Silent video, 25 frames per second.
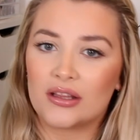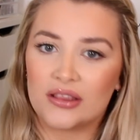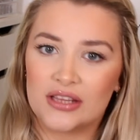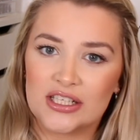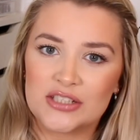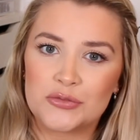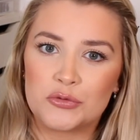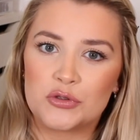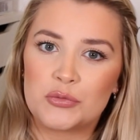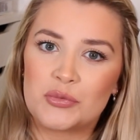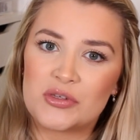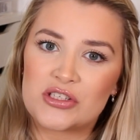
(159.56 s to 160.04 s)

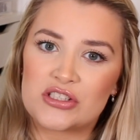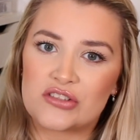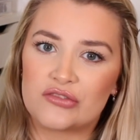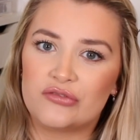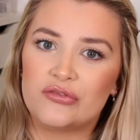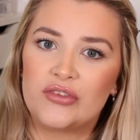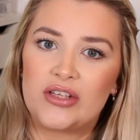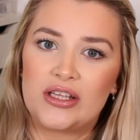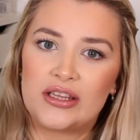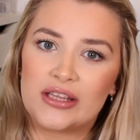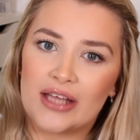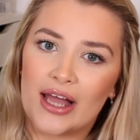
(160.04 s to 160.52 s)
This would be
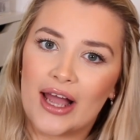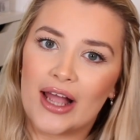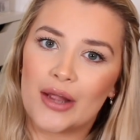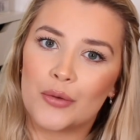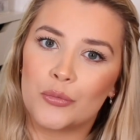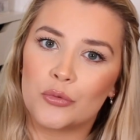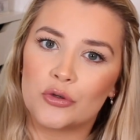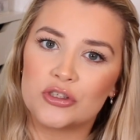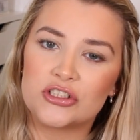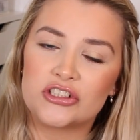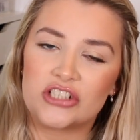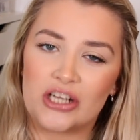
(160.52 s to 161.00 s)
something that I
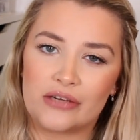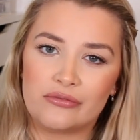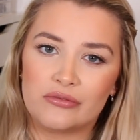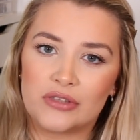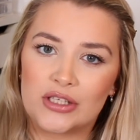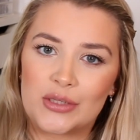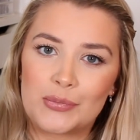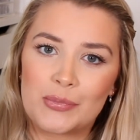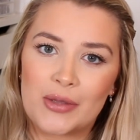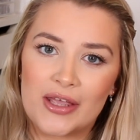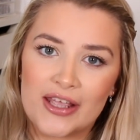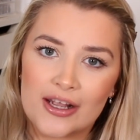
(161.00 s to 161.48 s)
would
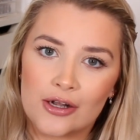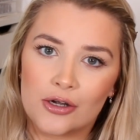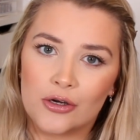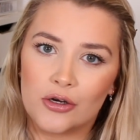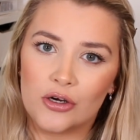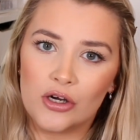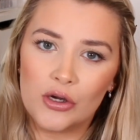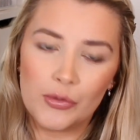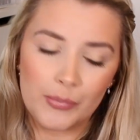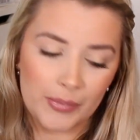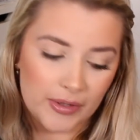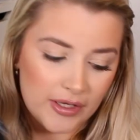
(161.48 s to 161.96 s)
generally pick
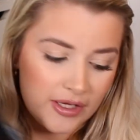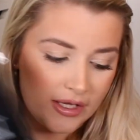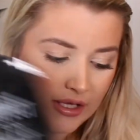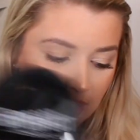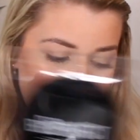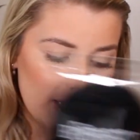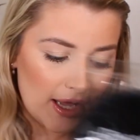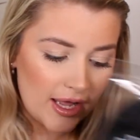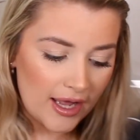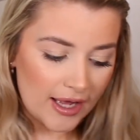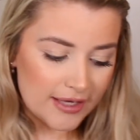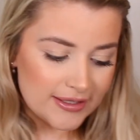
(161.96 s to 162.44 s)
up.
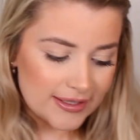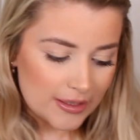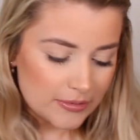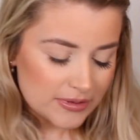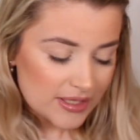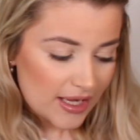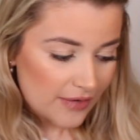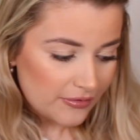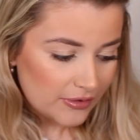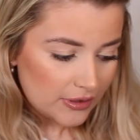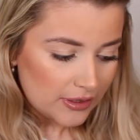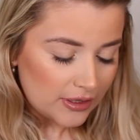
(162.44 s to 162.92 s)
And I
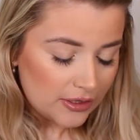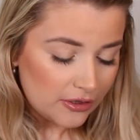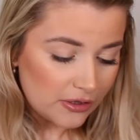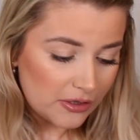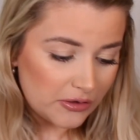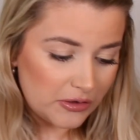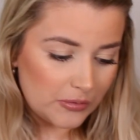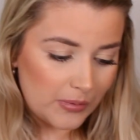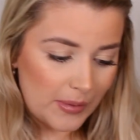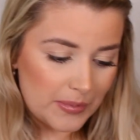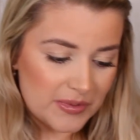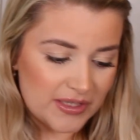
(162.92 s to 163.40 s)
was having a little look
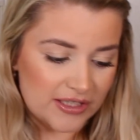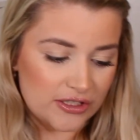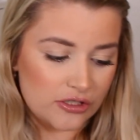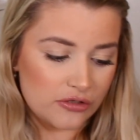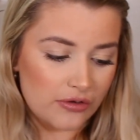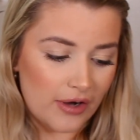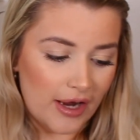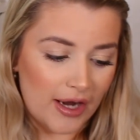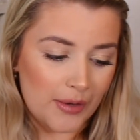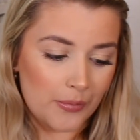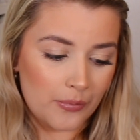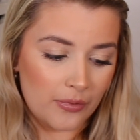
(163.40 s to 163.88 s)
on the website to
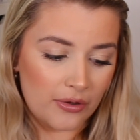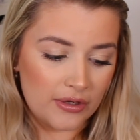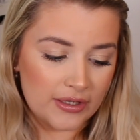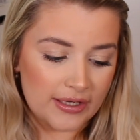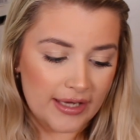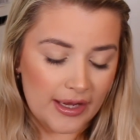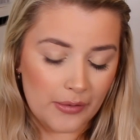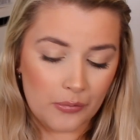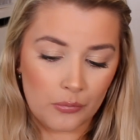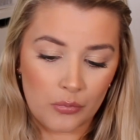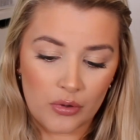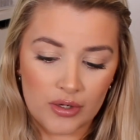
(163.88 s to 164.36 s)
try and
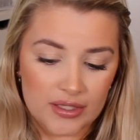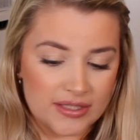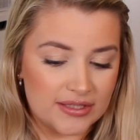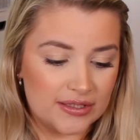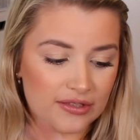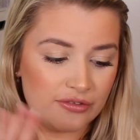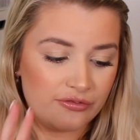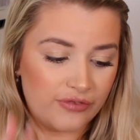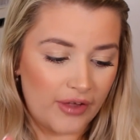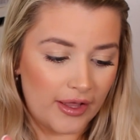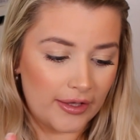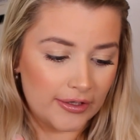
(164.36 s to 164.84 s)
work out what is
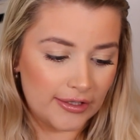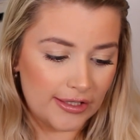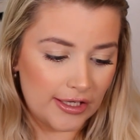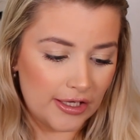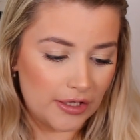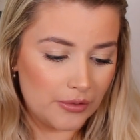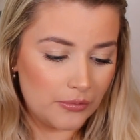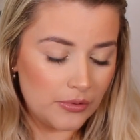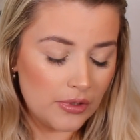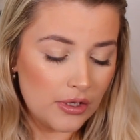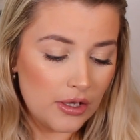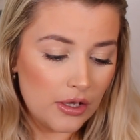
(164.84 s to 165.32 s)
the
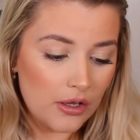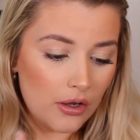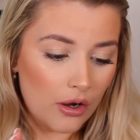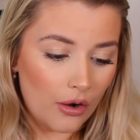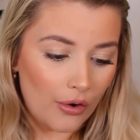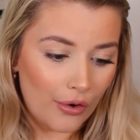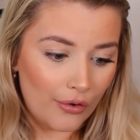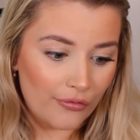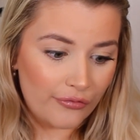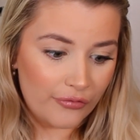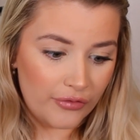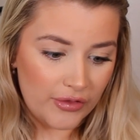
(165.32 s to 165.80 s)
value
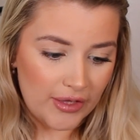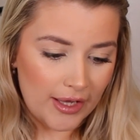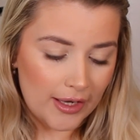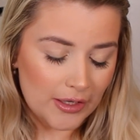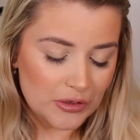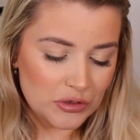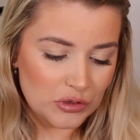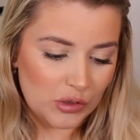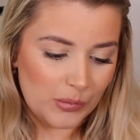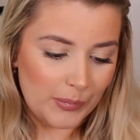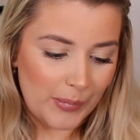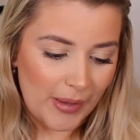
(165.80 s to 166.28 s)
of the
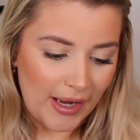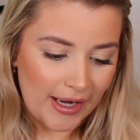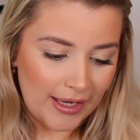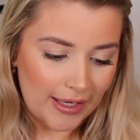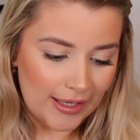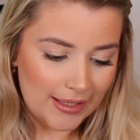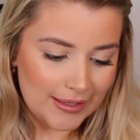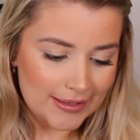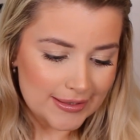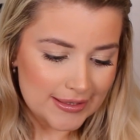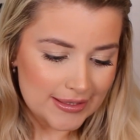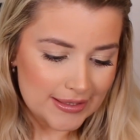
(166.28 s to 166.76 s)
actual bag
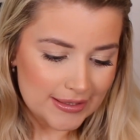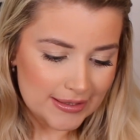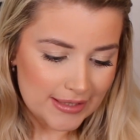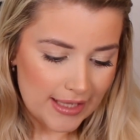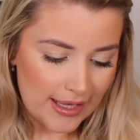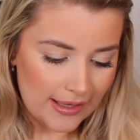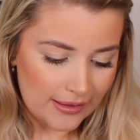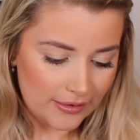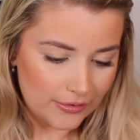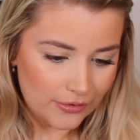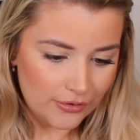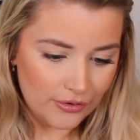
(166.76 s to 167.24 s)

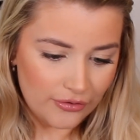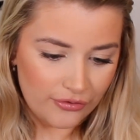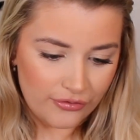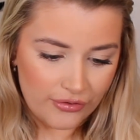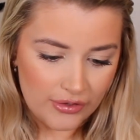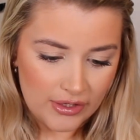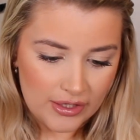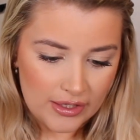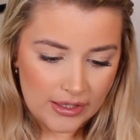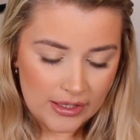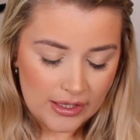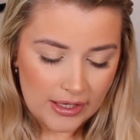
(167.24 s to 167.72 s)
itself.
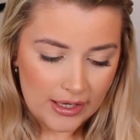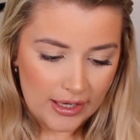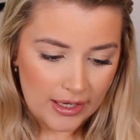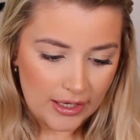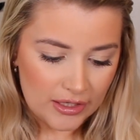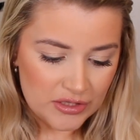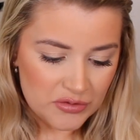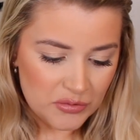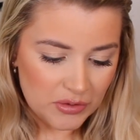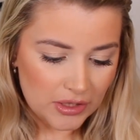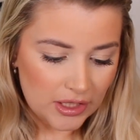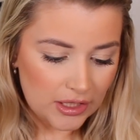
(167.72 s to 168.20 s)

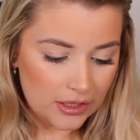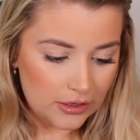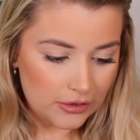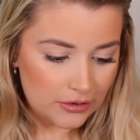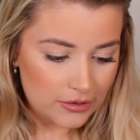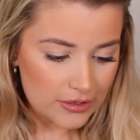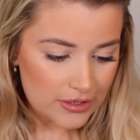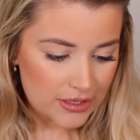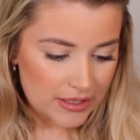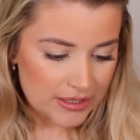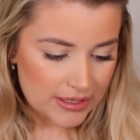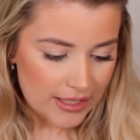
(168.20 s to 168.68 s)
And when I
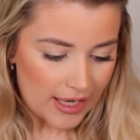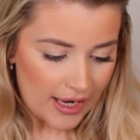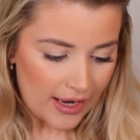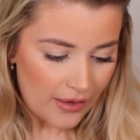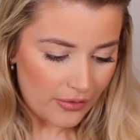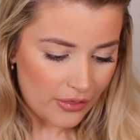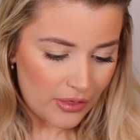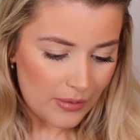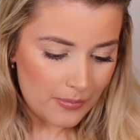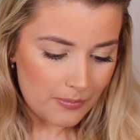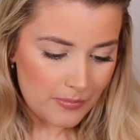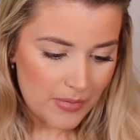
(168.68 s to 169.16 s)
looked
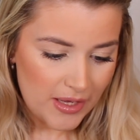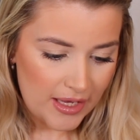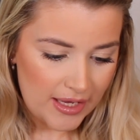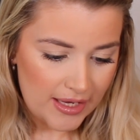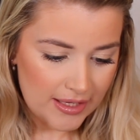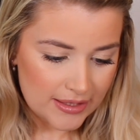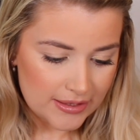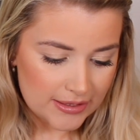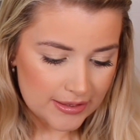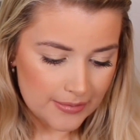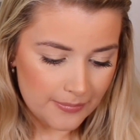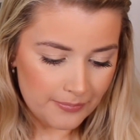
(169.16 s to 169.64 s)
at the
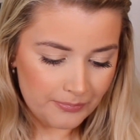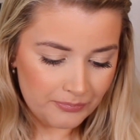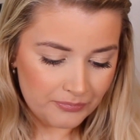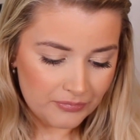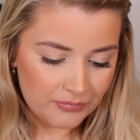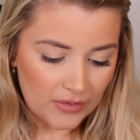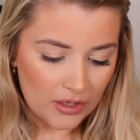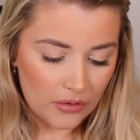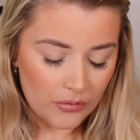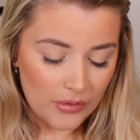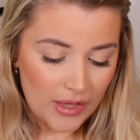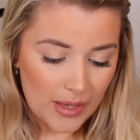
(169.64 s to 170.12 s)
mitt,
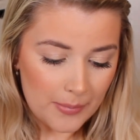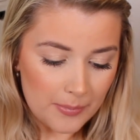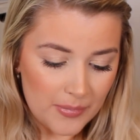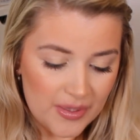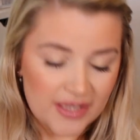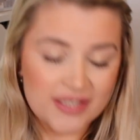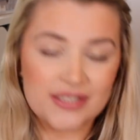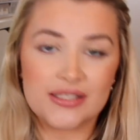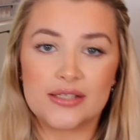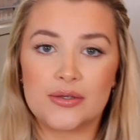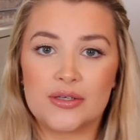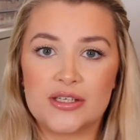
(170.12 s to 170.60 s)
that
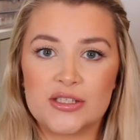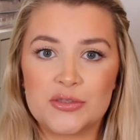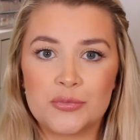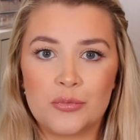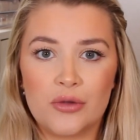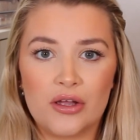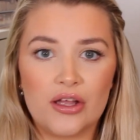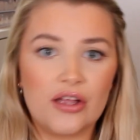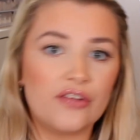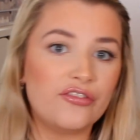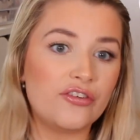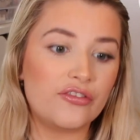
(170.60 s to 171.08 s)
mitt is
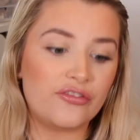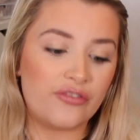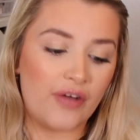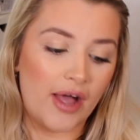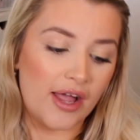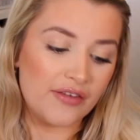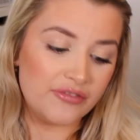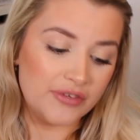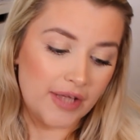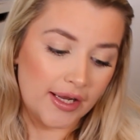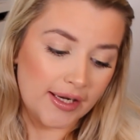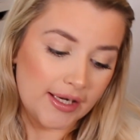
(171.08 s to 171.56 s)
worth
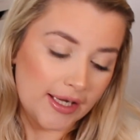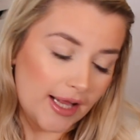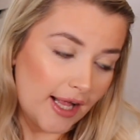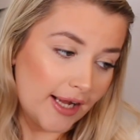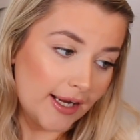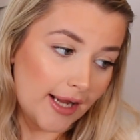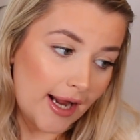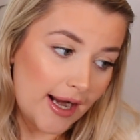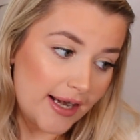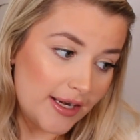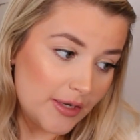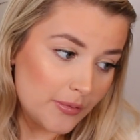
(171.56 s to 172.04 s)

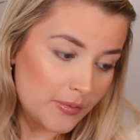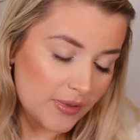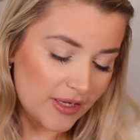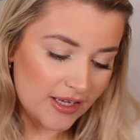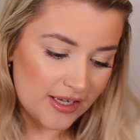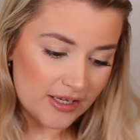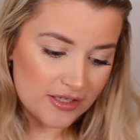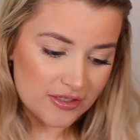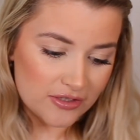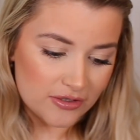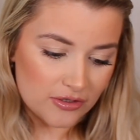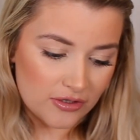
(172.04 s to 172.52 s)
£5.99
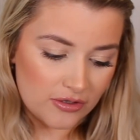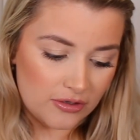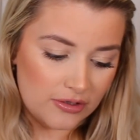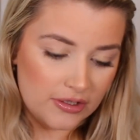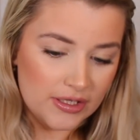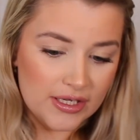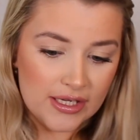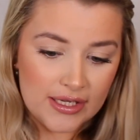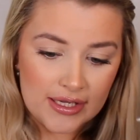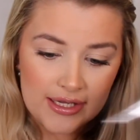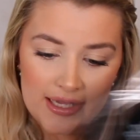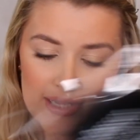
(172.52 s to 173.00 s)
anyway,
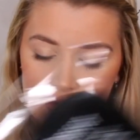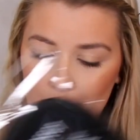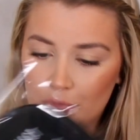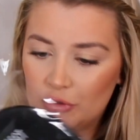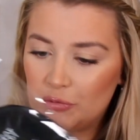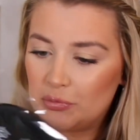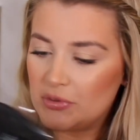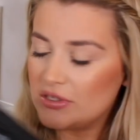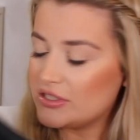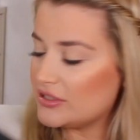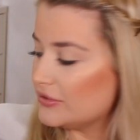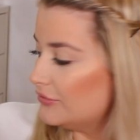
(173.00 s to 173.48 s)
so it
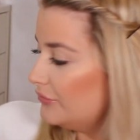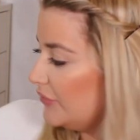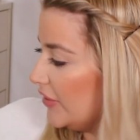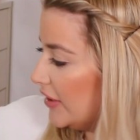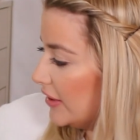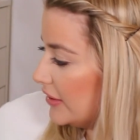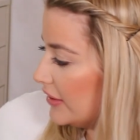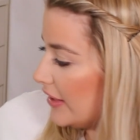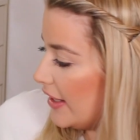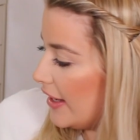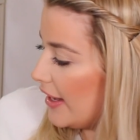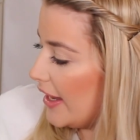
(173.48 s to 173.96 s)
would be
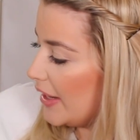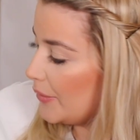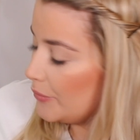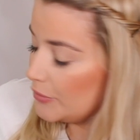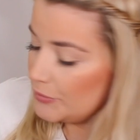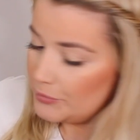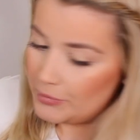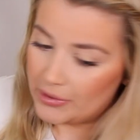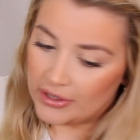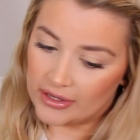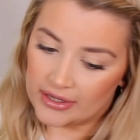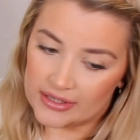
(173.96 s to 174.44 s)
something that I
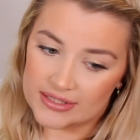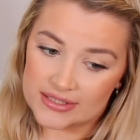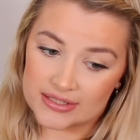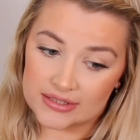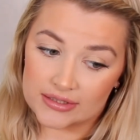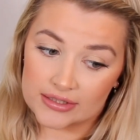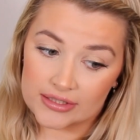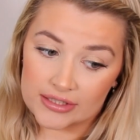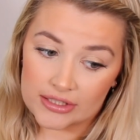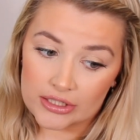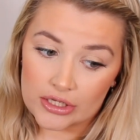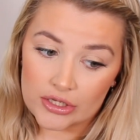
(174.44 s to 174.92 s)
would
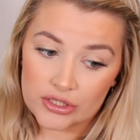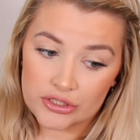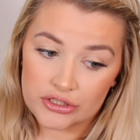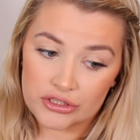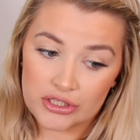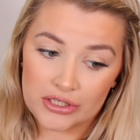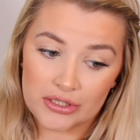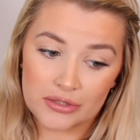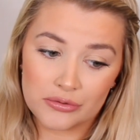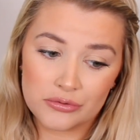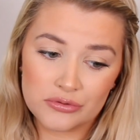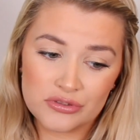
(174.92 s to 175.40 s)
personally
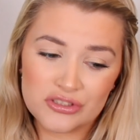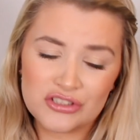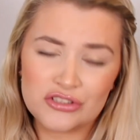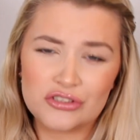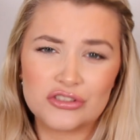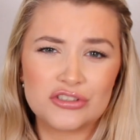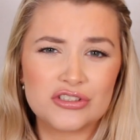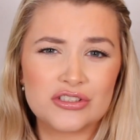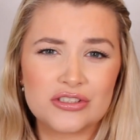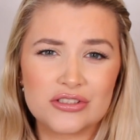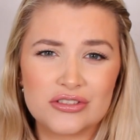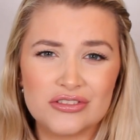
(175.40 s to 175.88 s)
use,
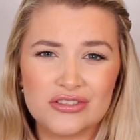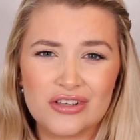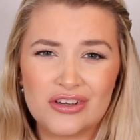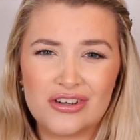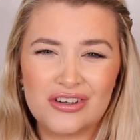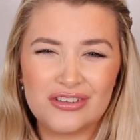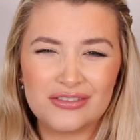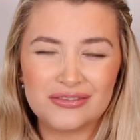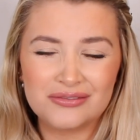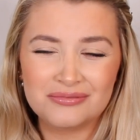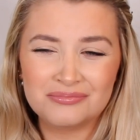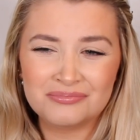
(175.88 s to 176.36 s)
just
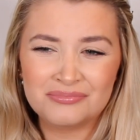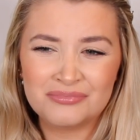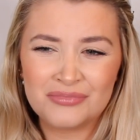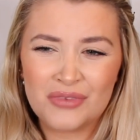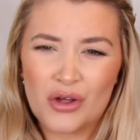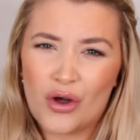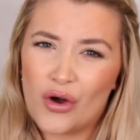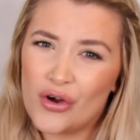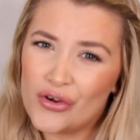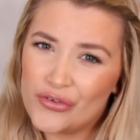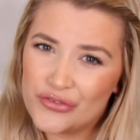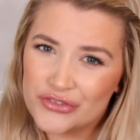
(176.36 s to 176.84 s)
not
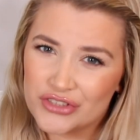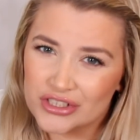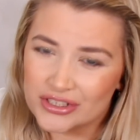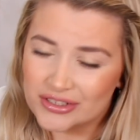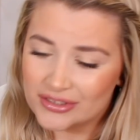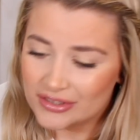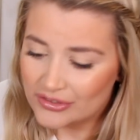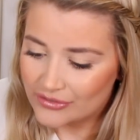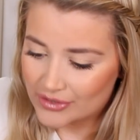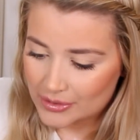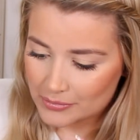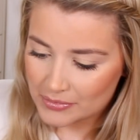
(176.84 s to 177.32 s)

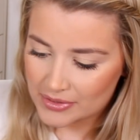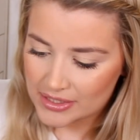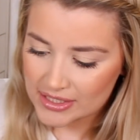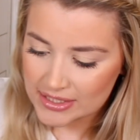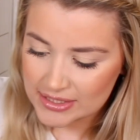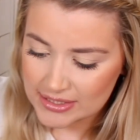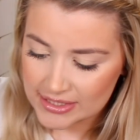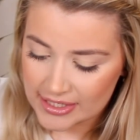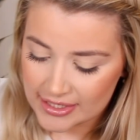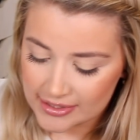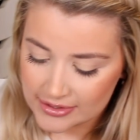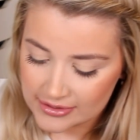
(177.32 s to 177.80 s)
often, if that
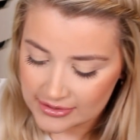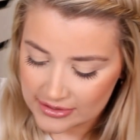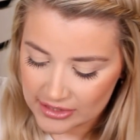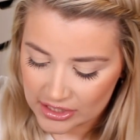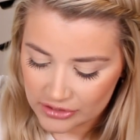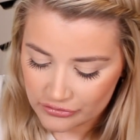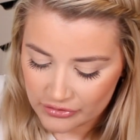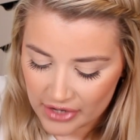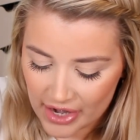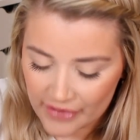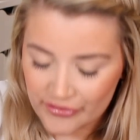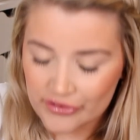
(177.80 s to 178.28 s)
makes sense.
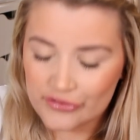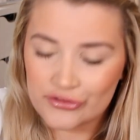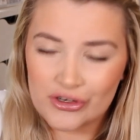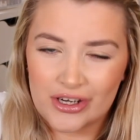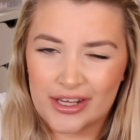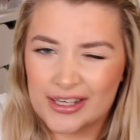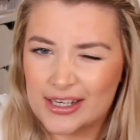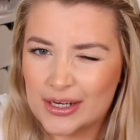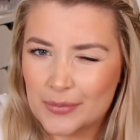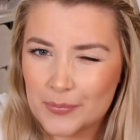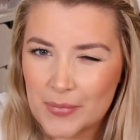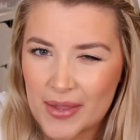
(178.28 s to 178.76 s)
I'd rather have got
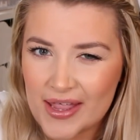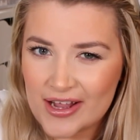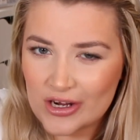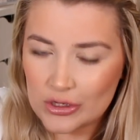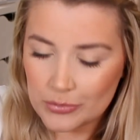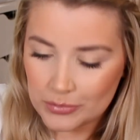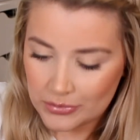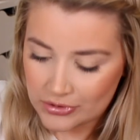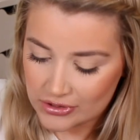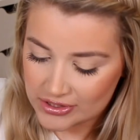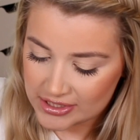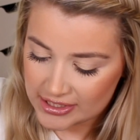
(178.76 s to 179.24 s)
like a
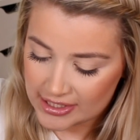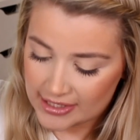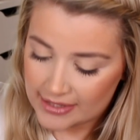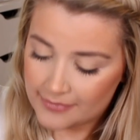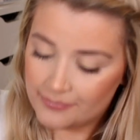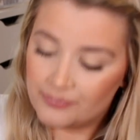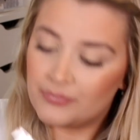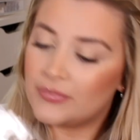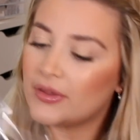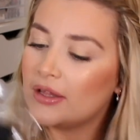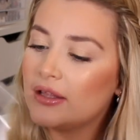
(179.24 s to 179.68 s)
makeup goodie.